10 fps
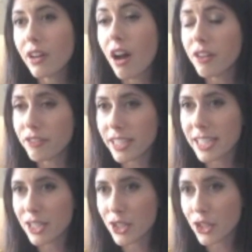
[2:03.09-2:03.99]

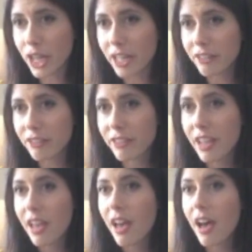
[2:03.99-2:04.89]
conflict and strife,
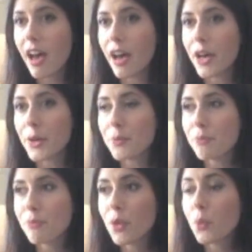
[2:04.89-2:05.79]

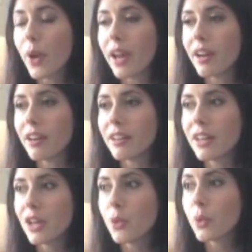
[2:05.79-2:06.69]

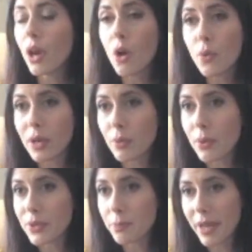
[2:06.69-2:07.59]
where we all wanted
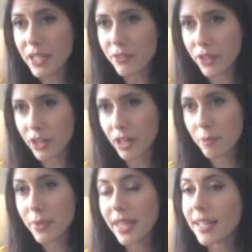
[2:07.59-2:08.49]
what was best for
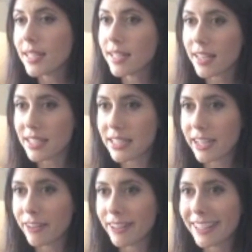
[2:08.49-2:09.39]
her, but they didn't
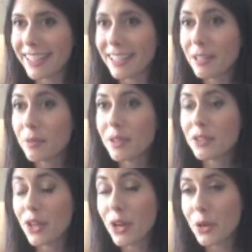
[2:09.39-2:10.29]
necessarily
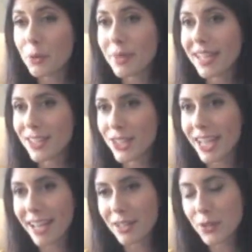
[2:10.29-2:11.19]
know because
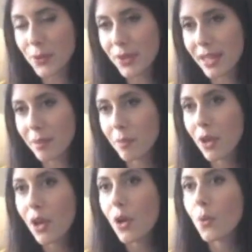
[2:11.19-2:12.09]
she hadn't told them
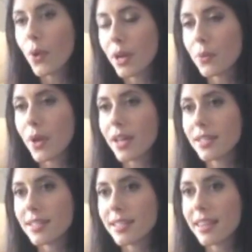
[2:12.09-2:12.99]
what it
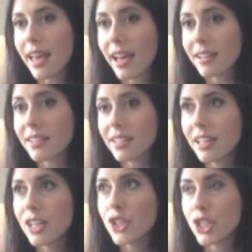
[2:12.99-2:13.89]
was that
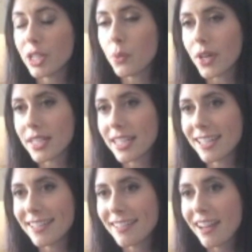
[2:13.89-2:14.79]
she
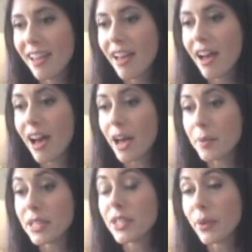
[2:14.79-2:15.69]
wanted.
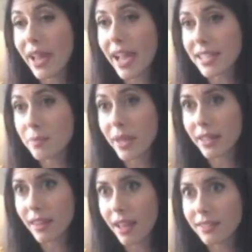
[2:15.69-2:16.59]
And so I had to
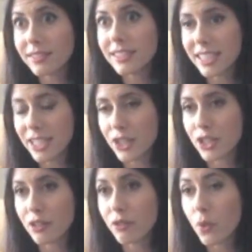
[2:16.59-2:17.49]
make that
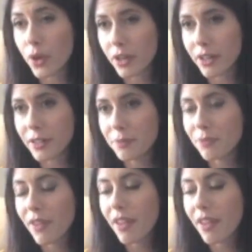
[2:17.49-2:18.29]
decision for her.